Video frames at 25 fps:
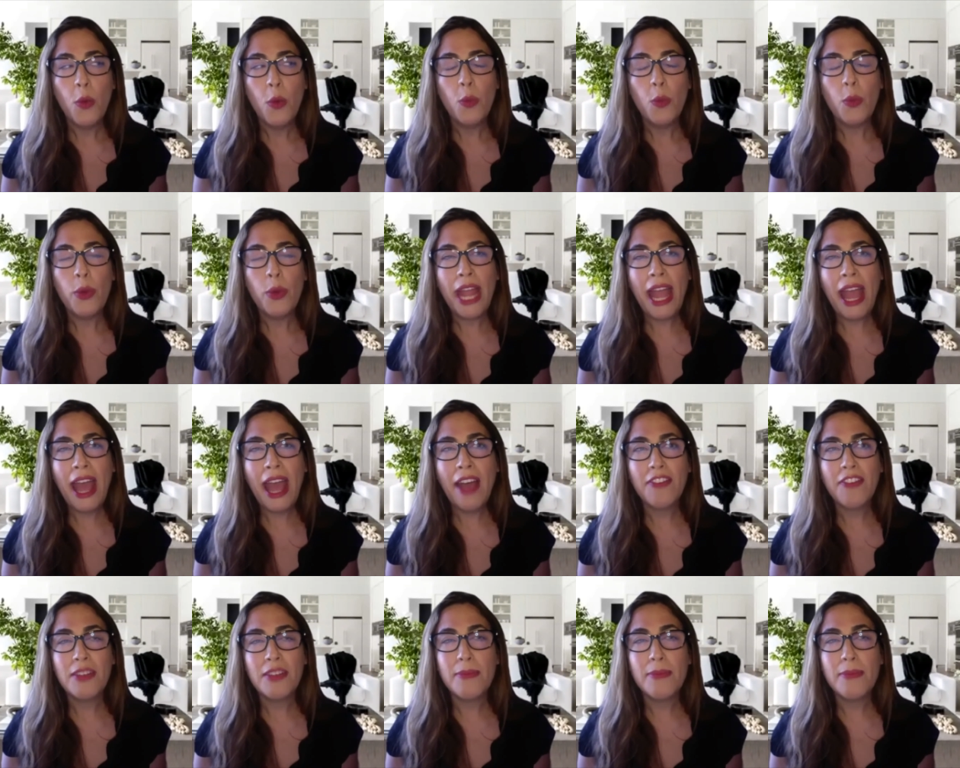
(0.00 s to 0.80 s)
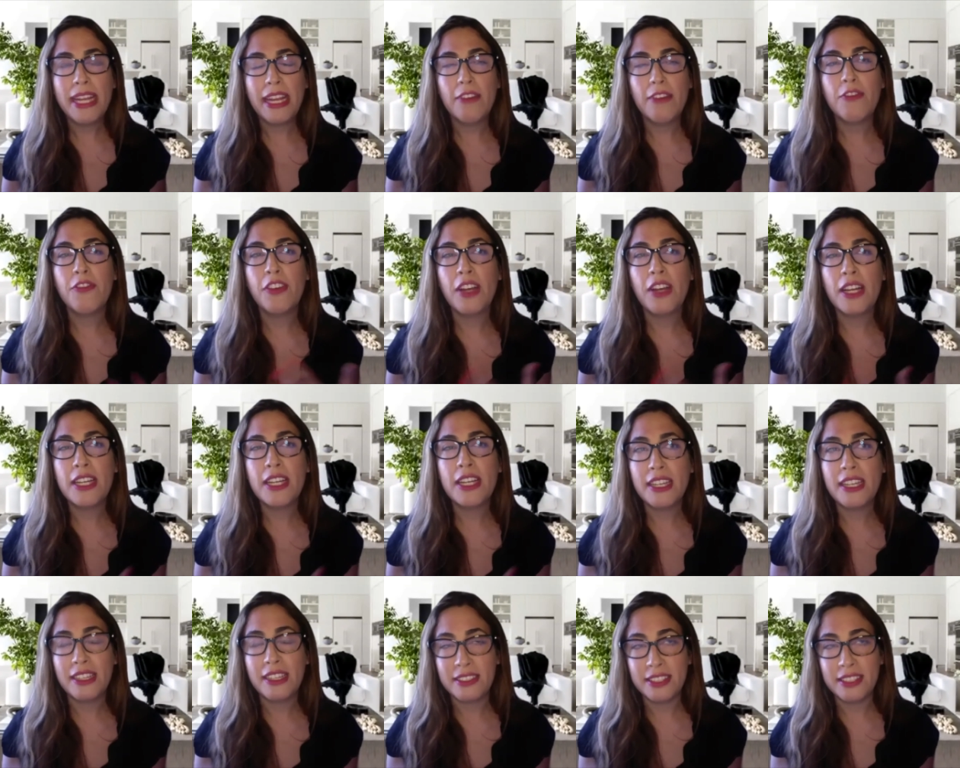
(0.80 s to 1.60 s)
we have to make it fun
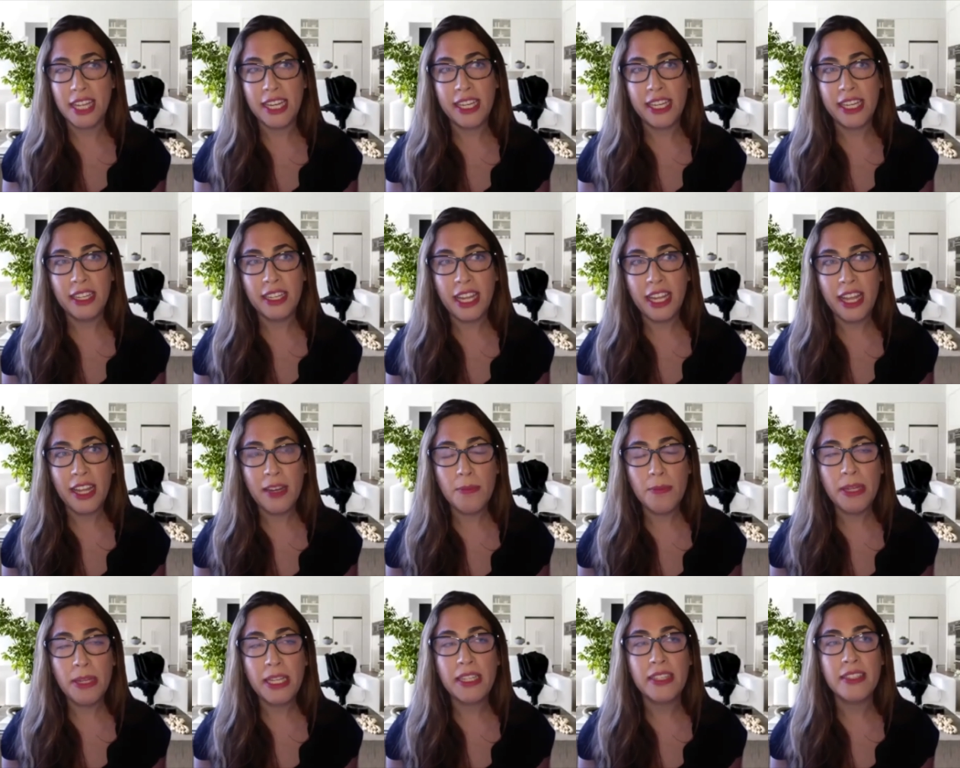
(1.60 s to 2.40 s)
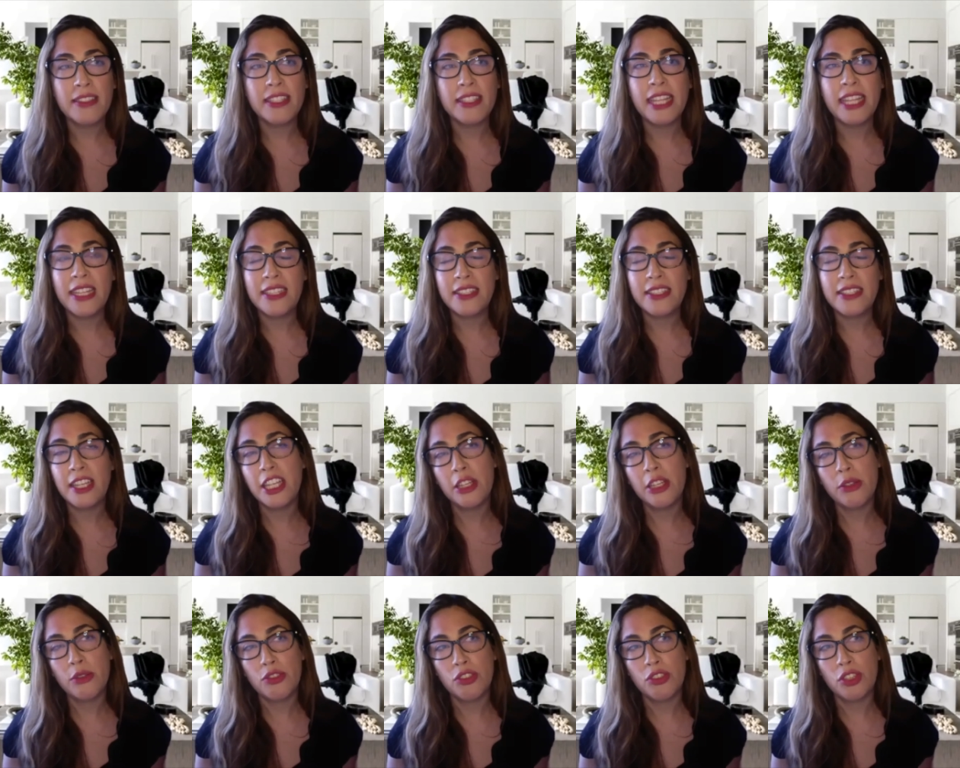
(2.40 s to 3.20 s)
and exciting again because that's how
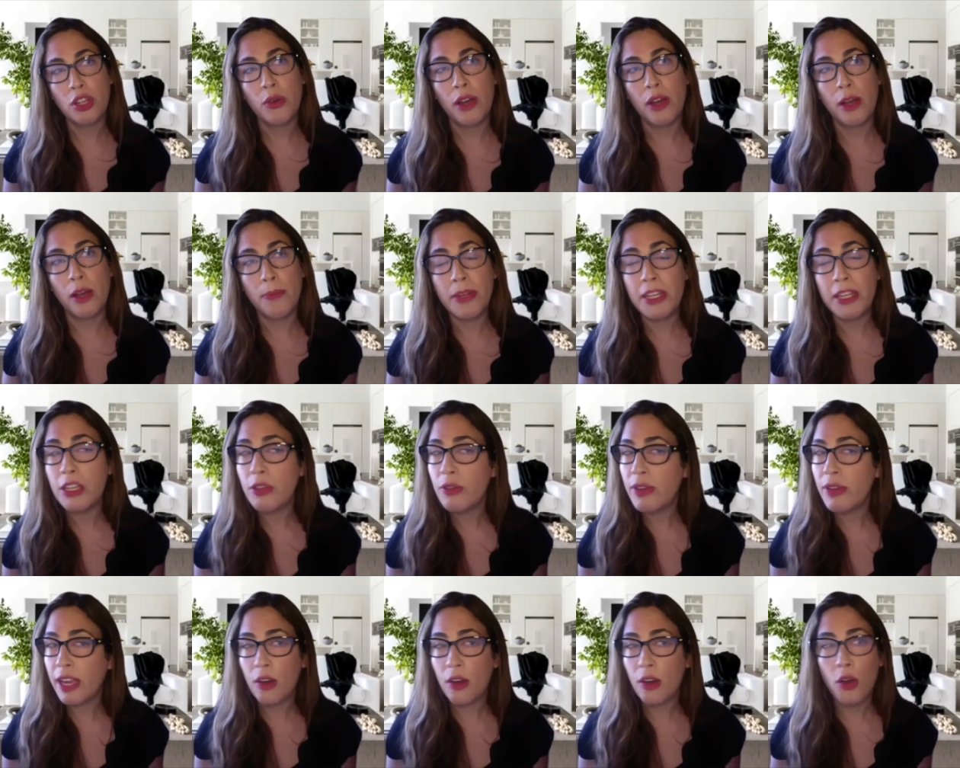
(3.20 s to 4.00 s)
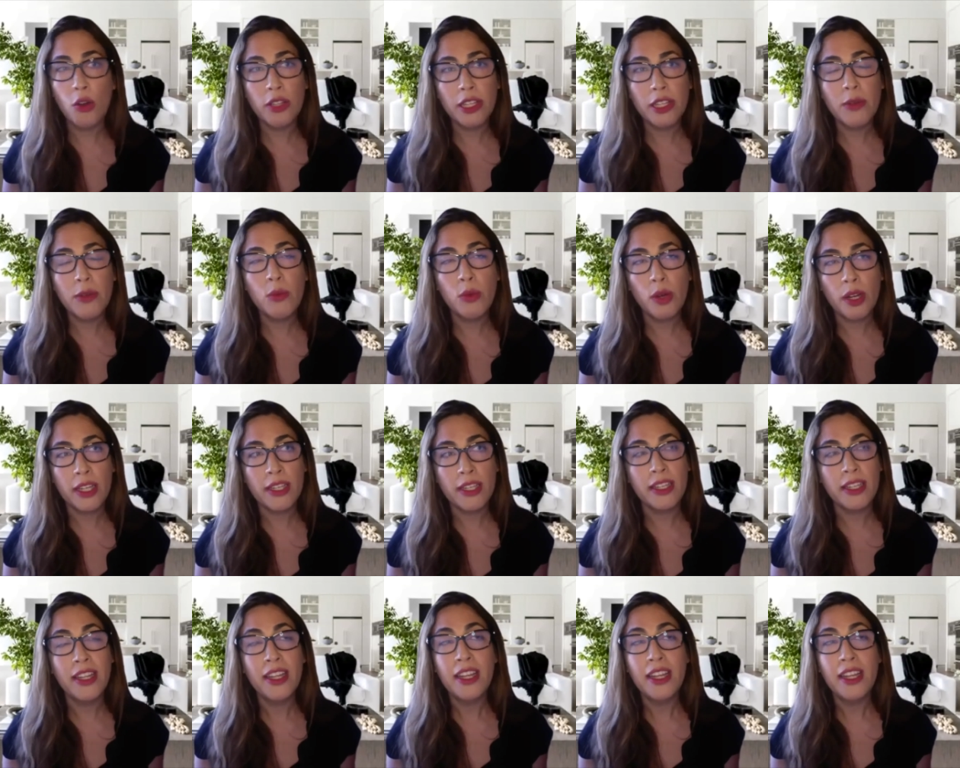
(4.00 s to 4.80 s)
you show up and you get only
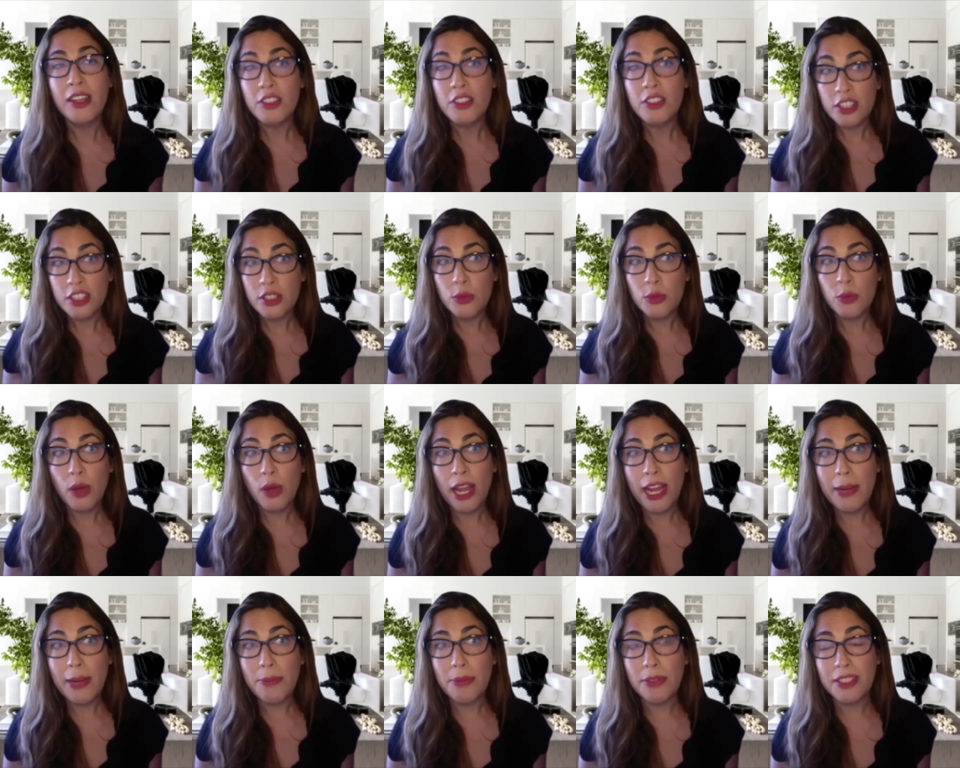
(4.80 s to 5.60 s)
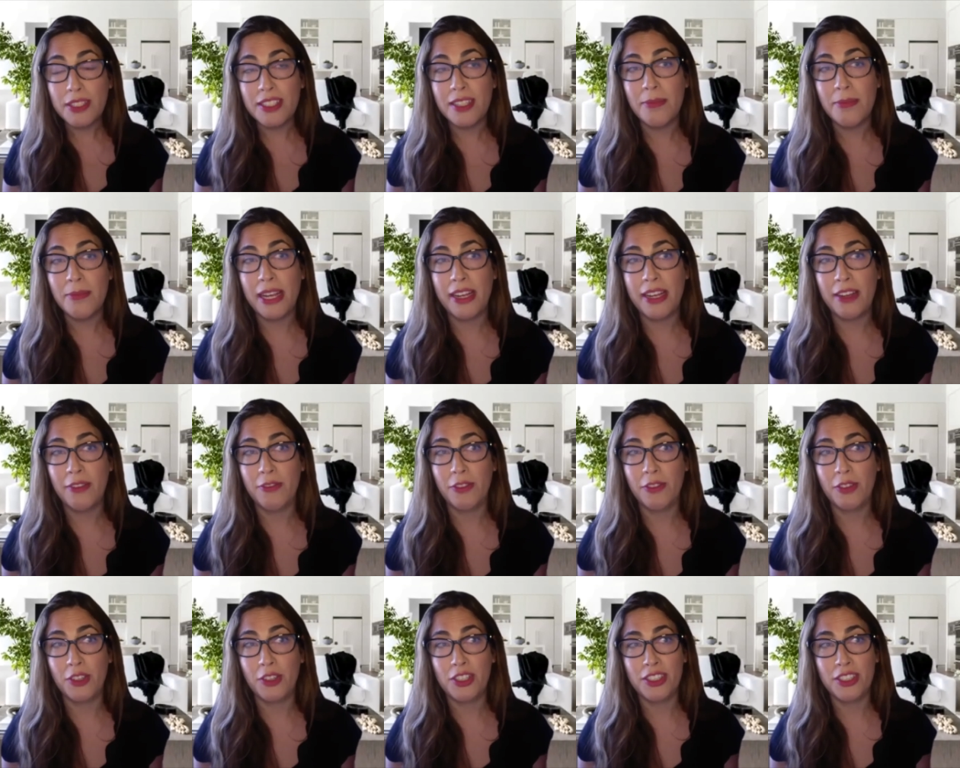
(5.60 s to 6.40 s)
one swipe to make a
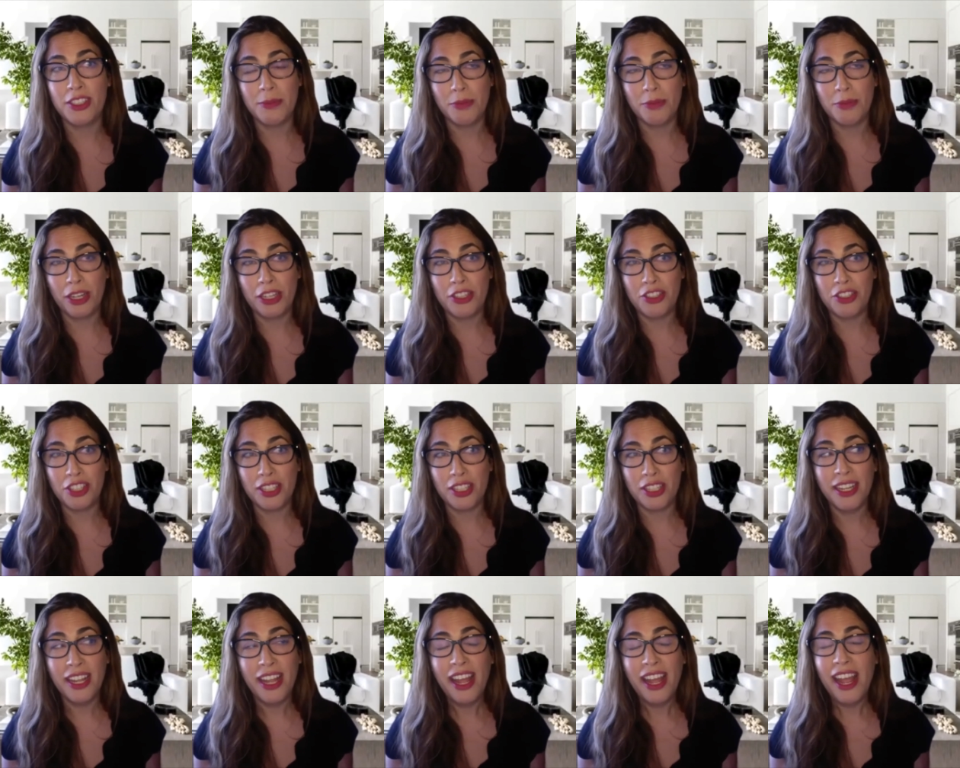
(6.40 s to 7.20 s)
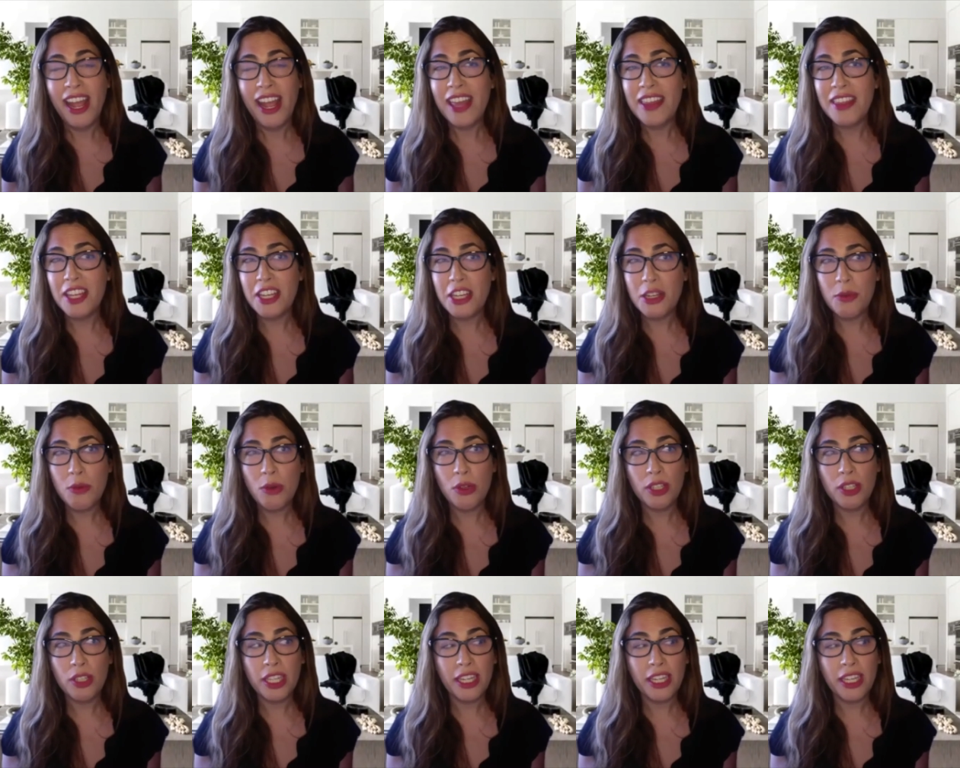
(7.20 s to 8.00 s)
first impression and then you
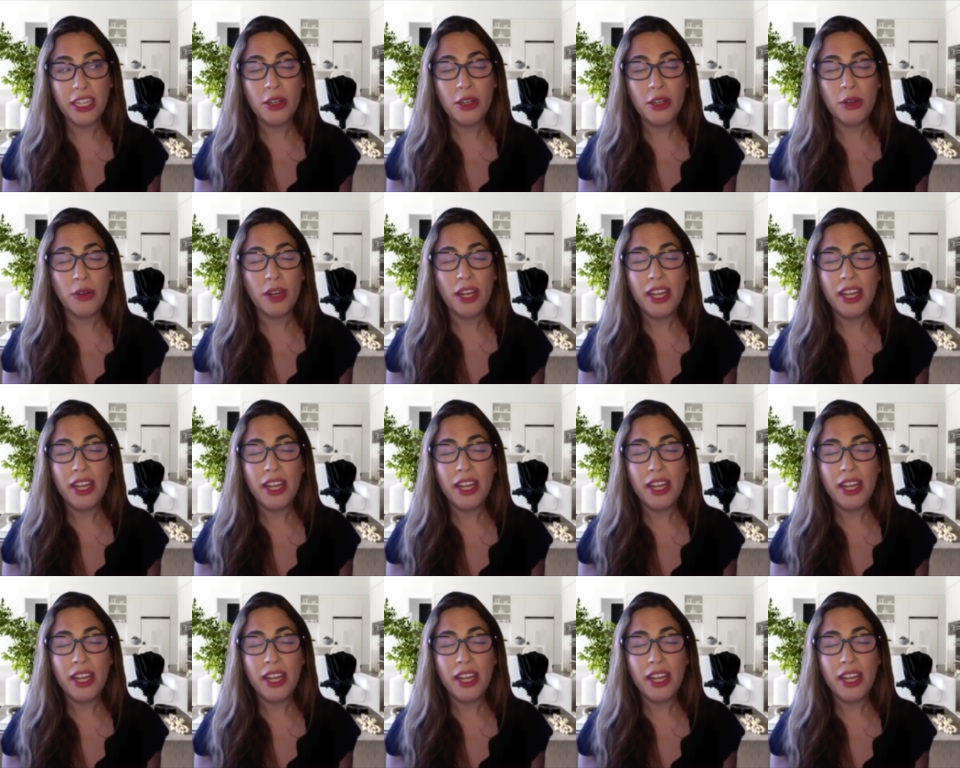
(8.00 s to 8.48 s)
only you know